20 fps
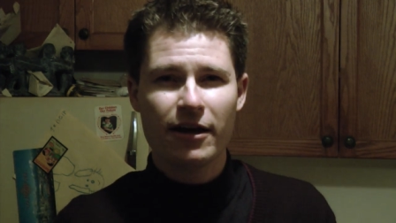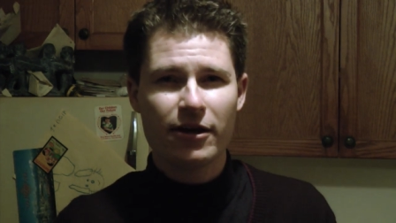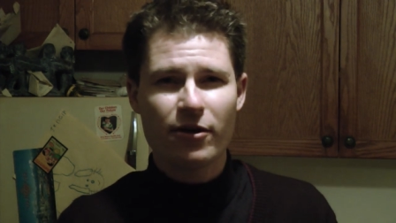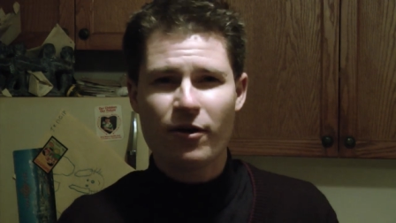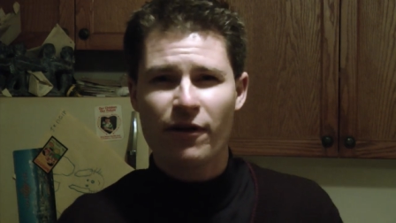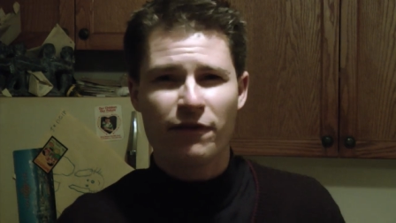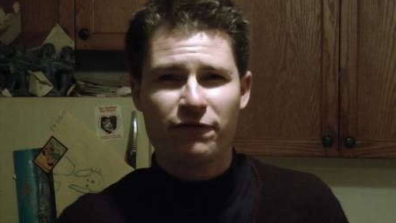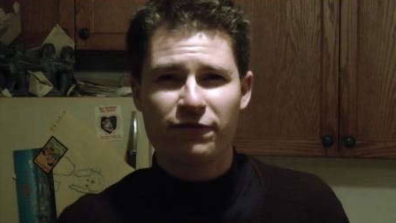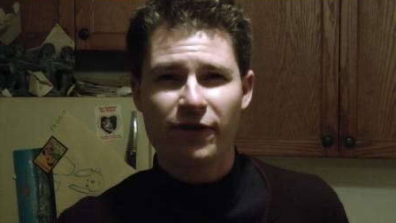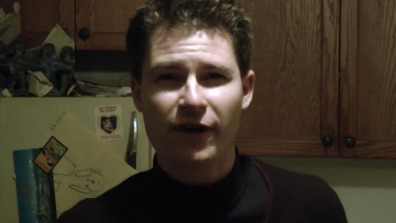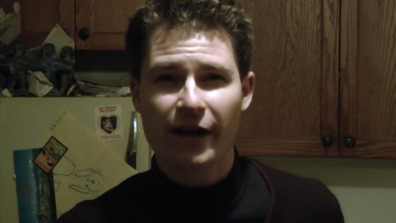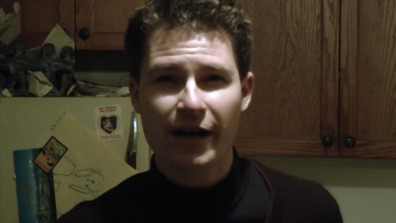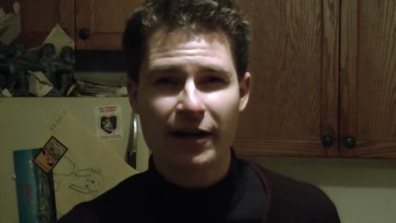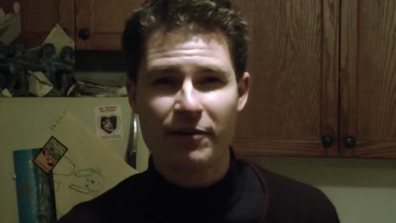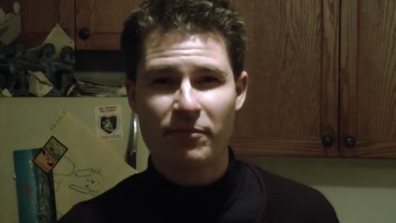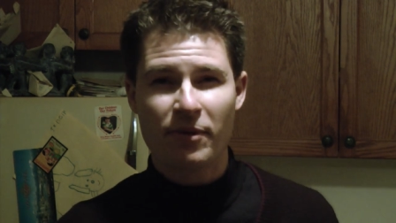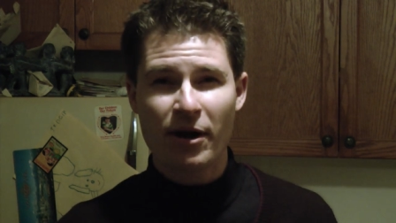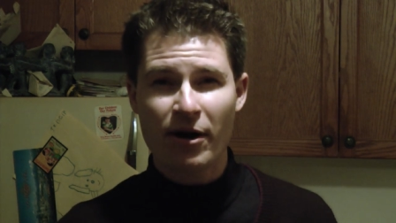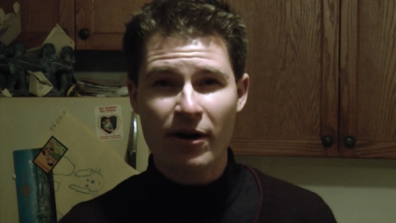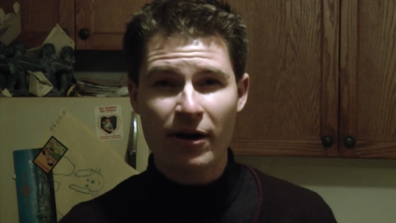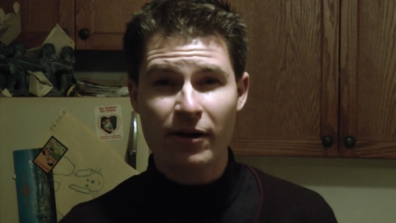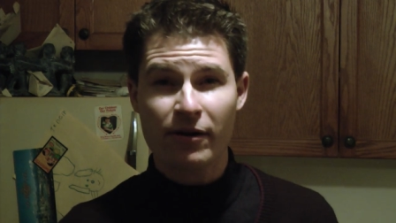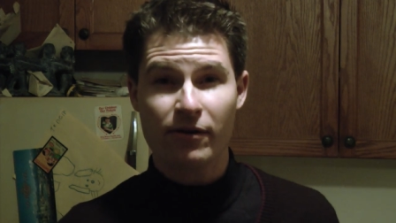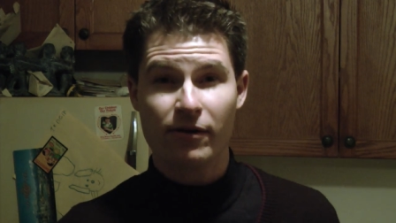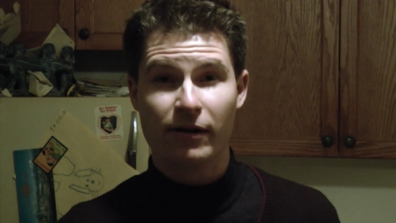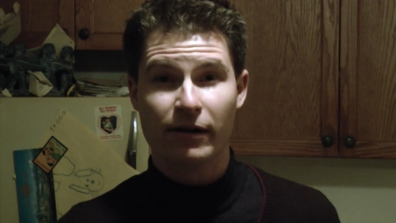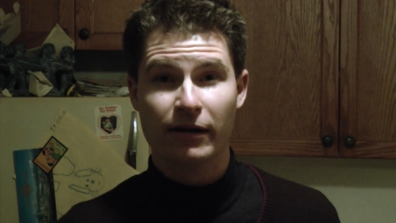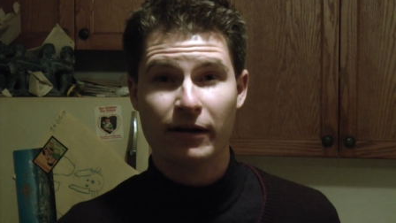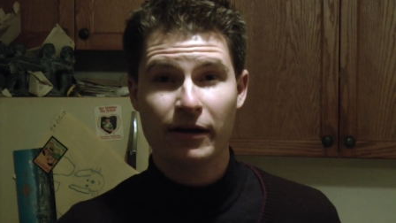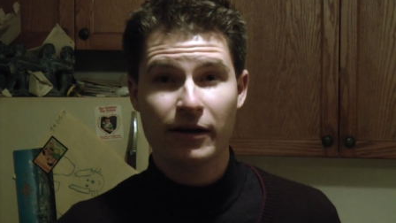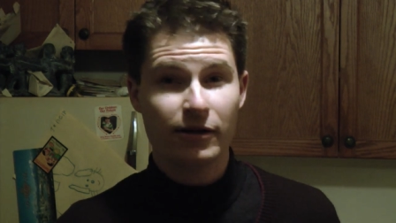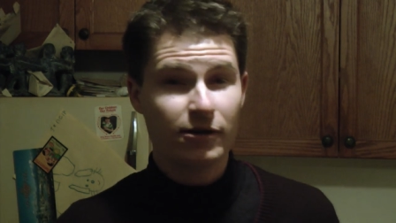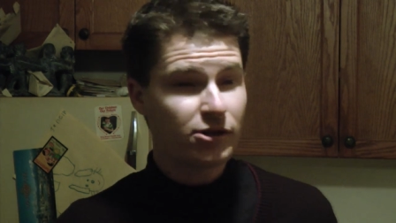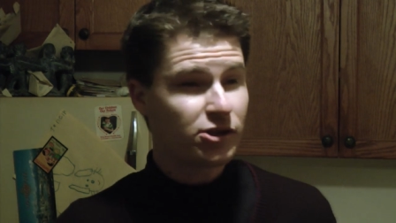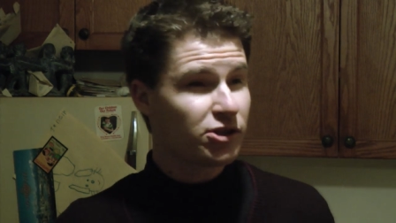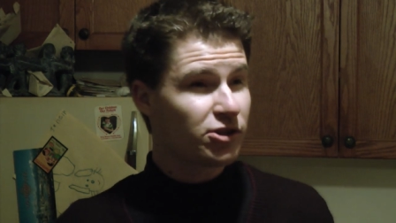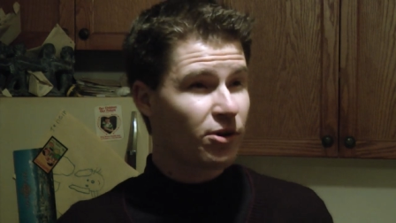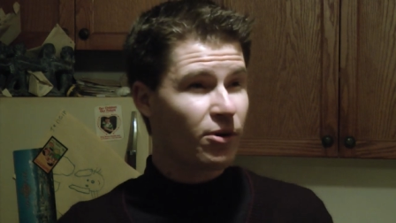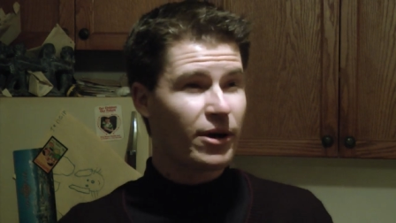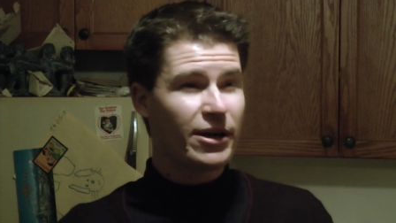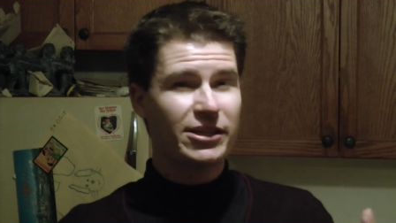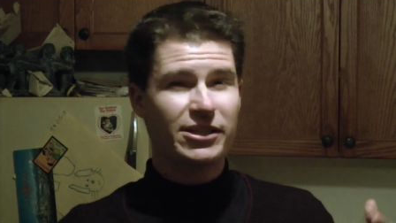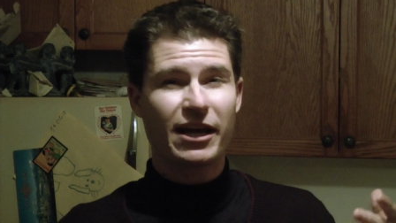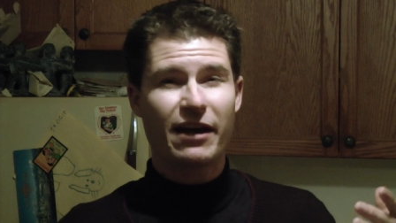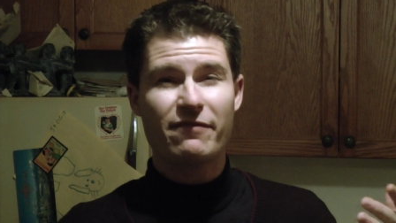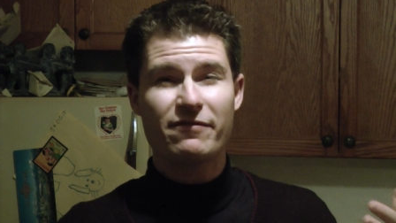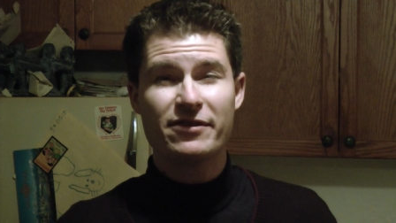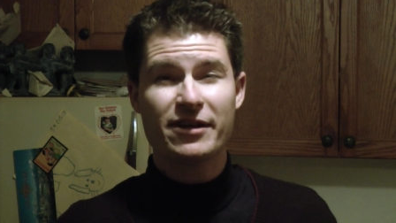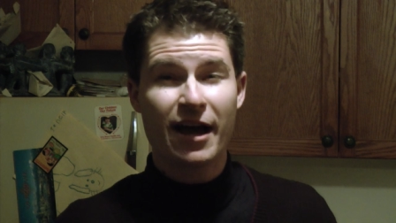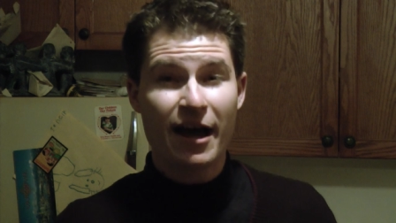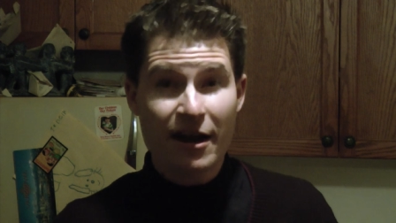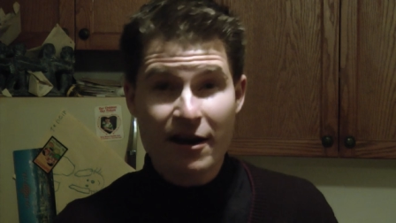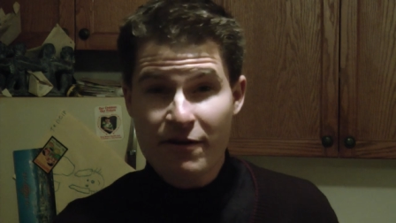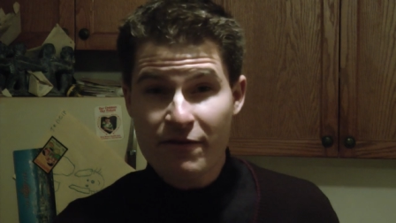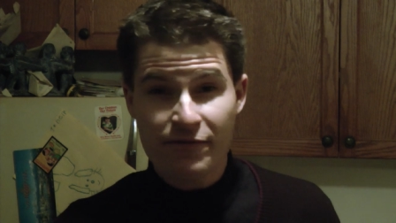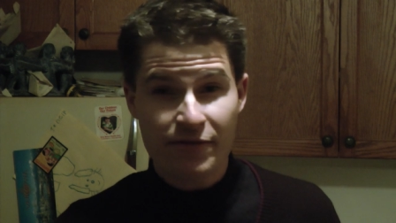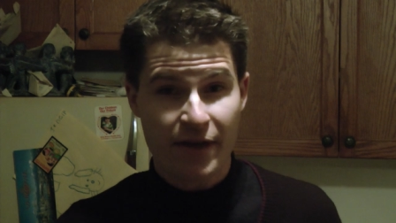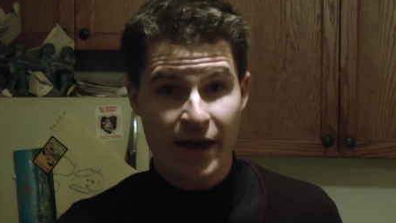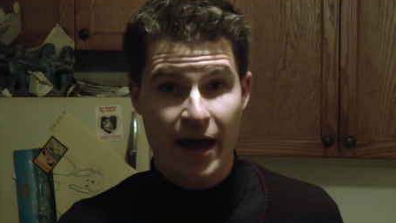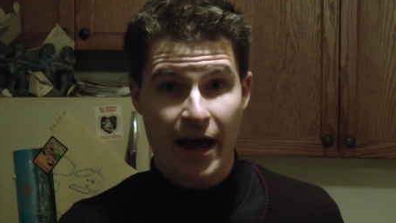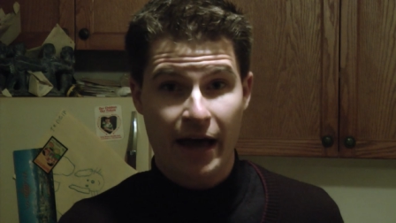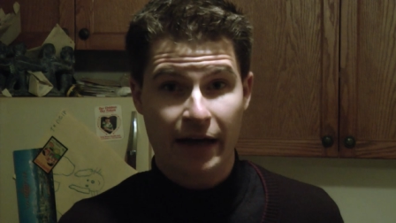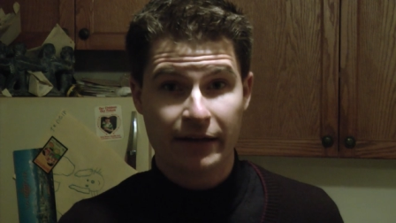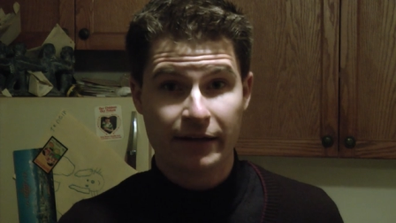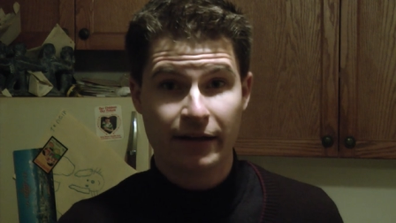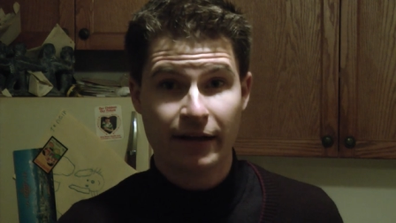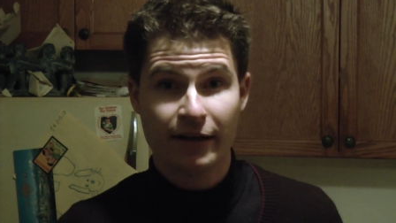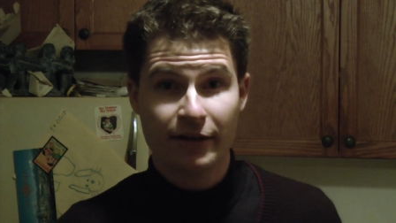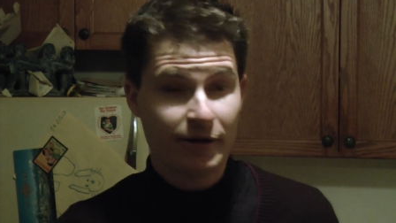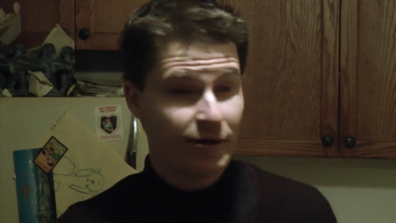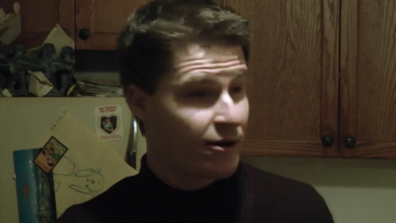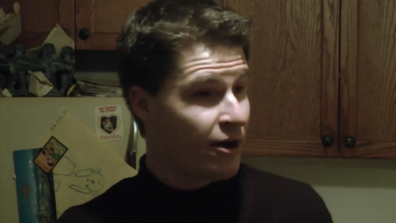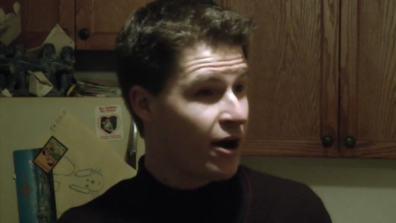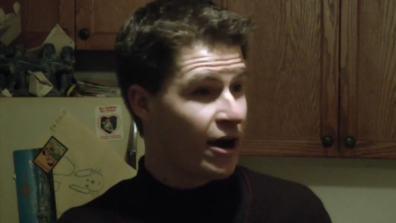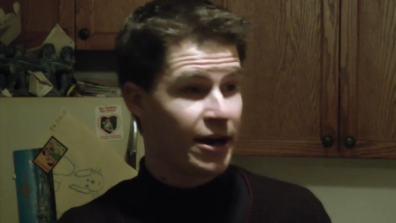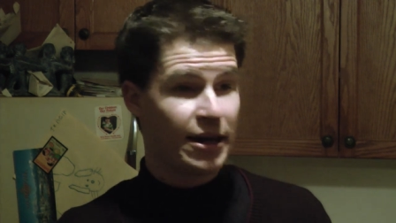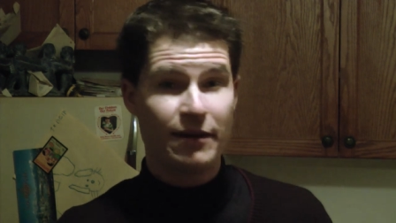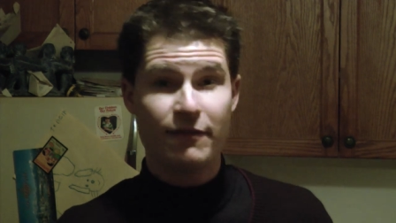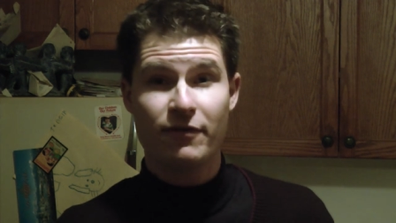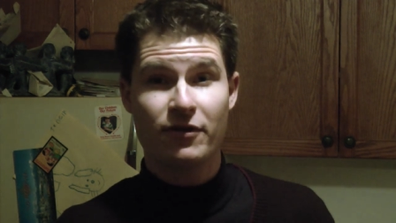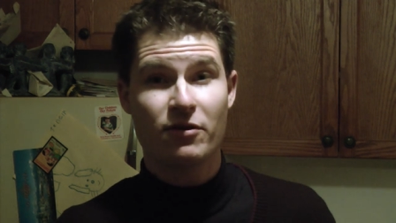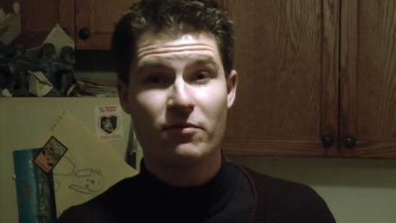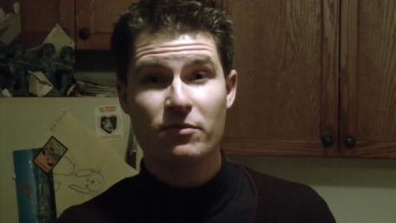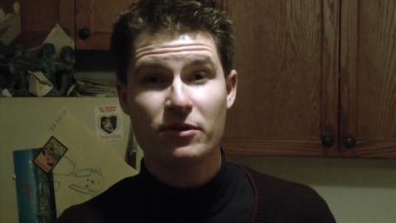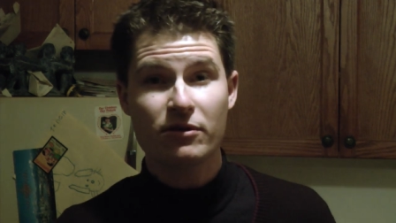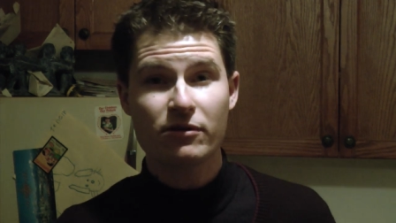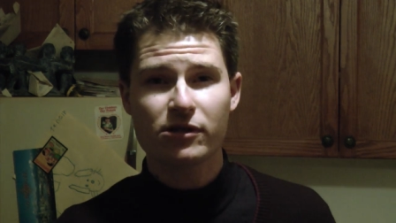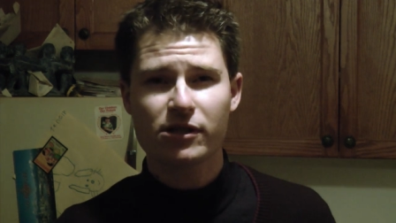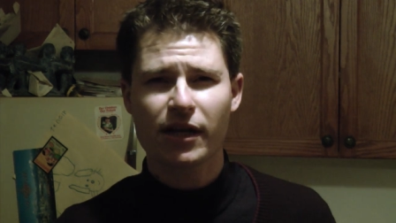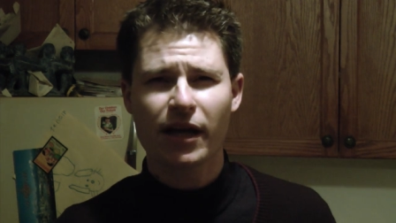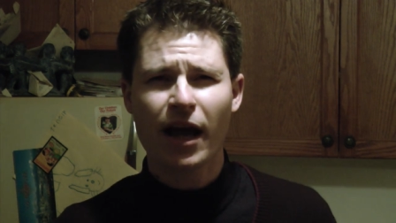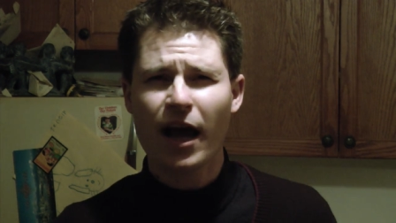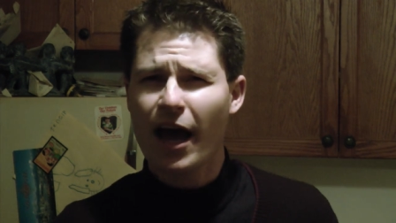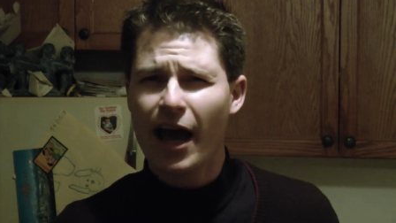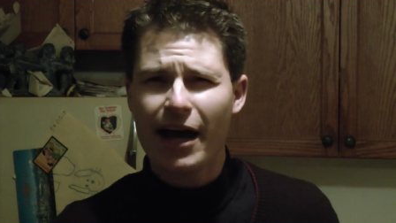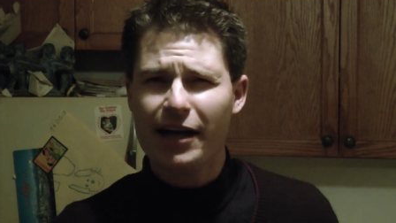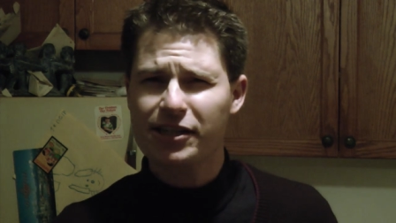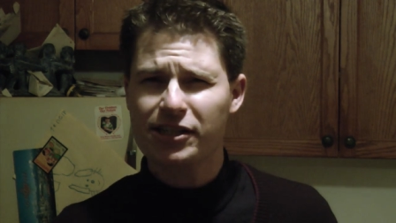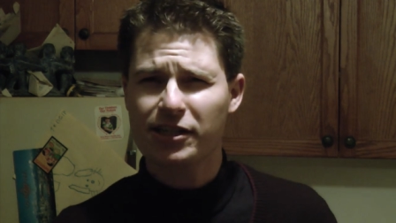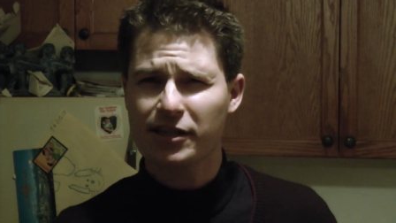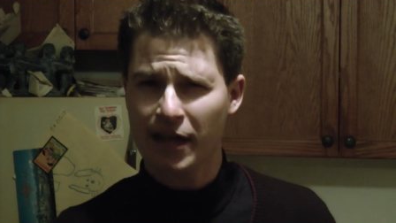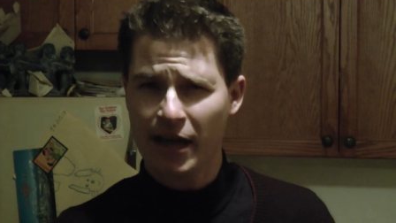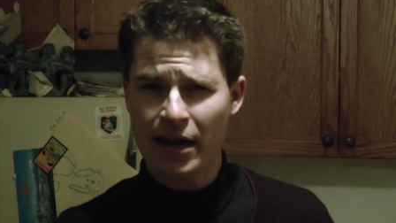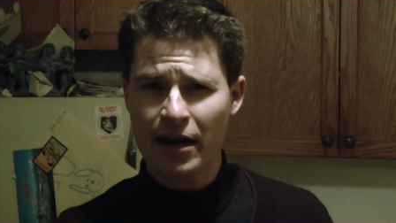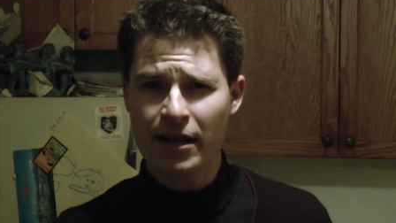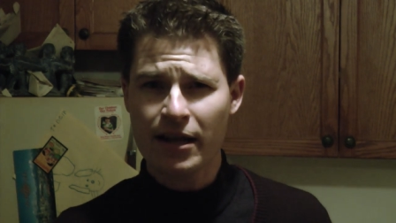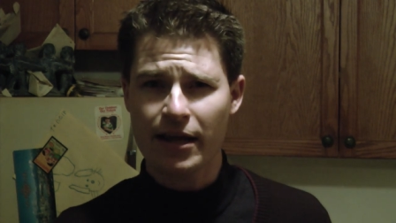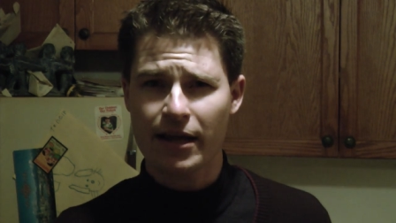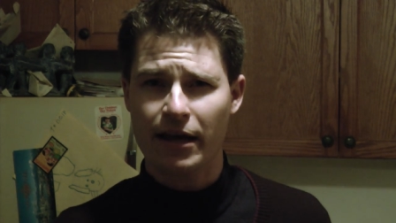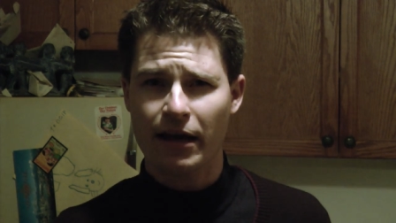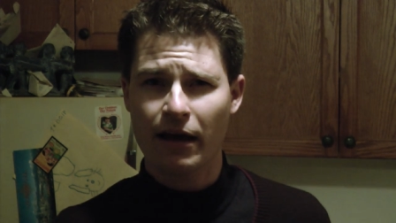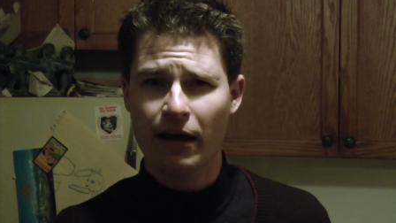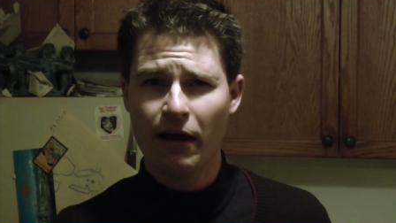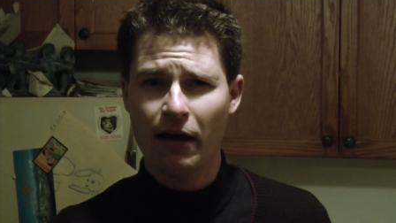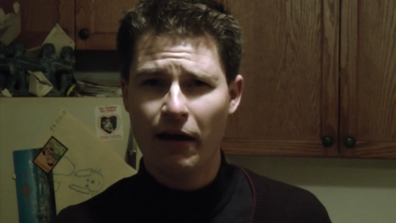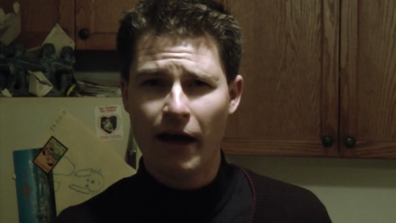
You're a fucking miracle. Your stories have none of that. They're not even amusing accidentally.